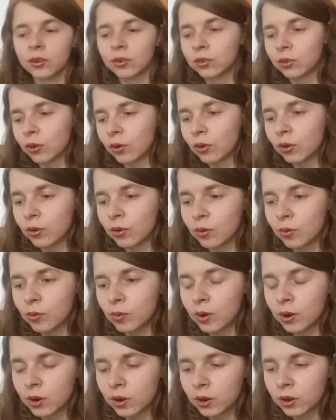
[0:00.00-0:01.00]
So
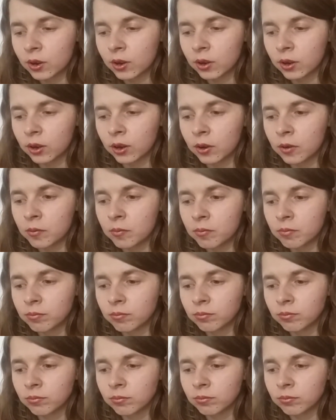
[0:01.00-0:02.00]

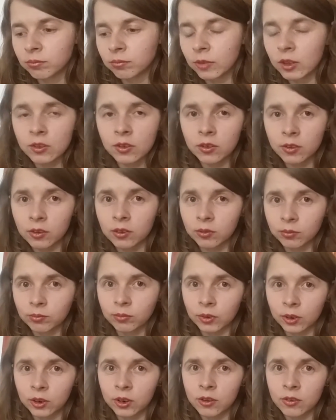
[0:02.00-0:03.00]
this is
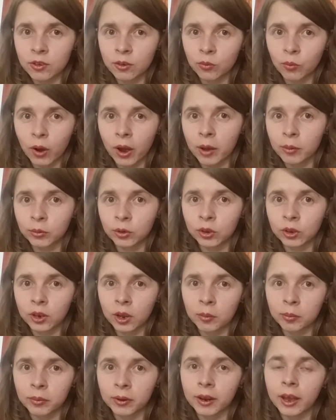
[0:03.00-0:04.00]
a reason why I'm doing
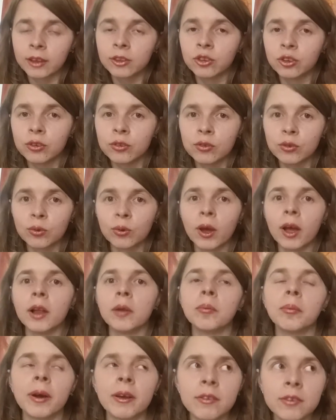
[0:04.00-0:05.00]
them, not just to
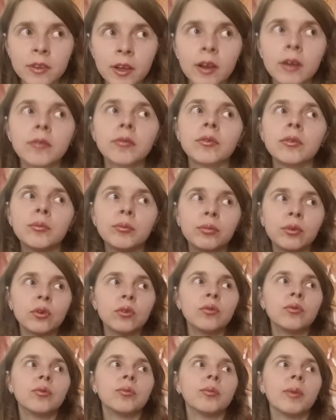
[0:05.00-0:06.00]
help myself
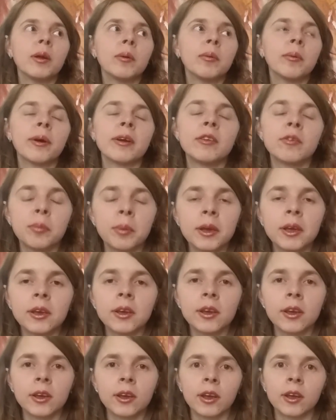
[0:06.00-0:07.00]
improve maybe my
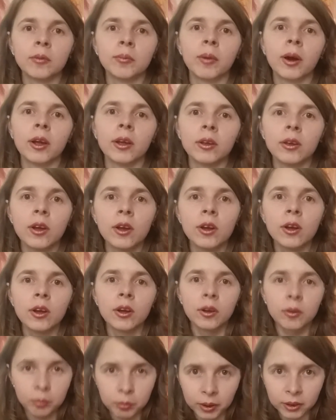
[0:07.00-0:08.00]
speaking and my
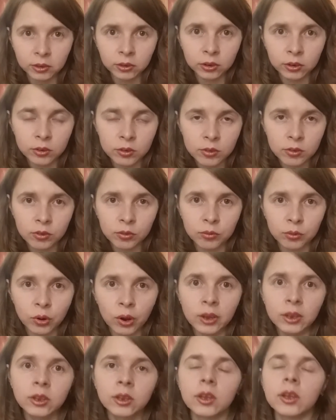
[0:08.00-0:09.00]
methods of
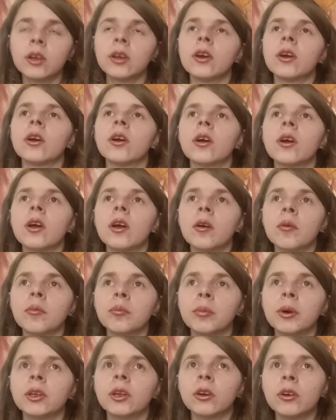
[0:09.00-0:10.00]
writing,
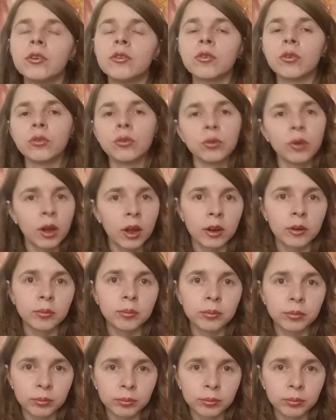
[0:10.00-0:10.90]
but also to help